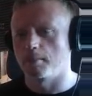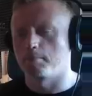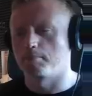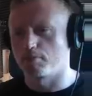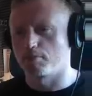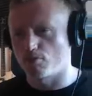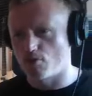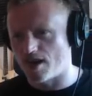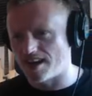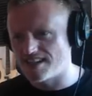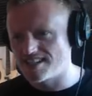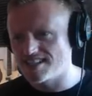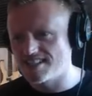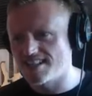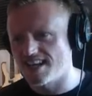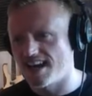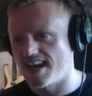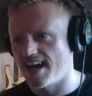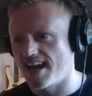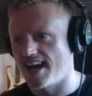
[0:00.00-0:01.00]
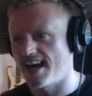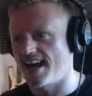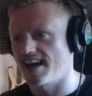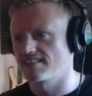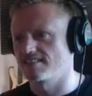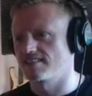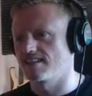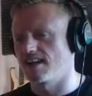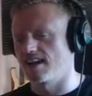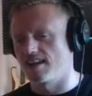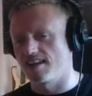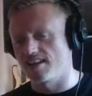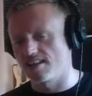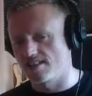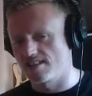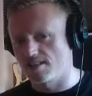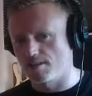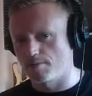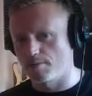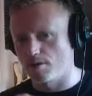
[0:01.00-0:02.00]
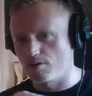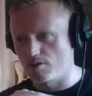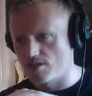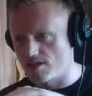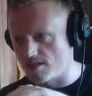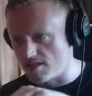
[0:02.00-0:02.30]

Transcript: brighter hat that is supposed